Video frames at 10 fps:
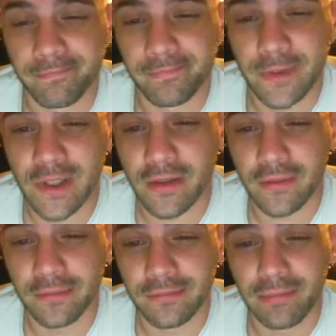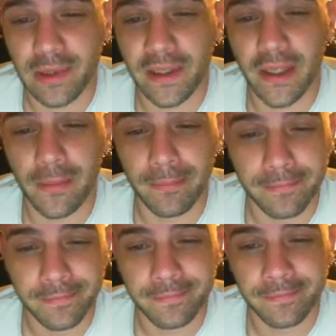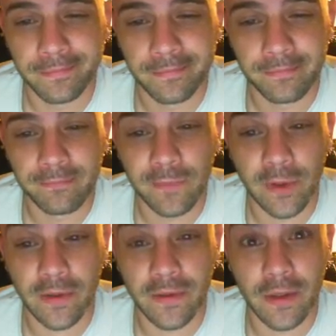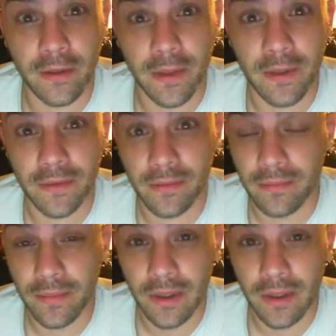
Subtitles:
instead of playing a game. Figured I'd tell you about some